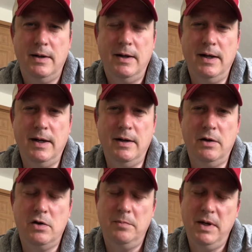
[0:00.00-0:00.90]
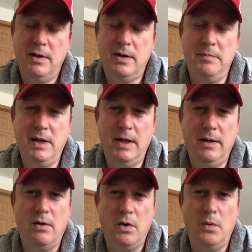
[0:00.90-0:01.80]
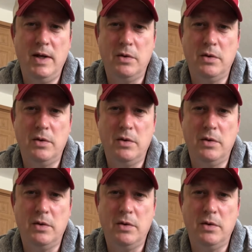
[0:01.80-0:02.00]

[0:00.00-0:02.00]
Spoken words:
and it could be a committee all the way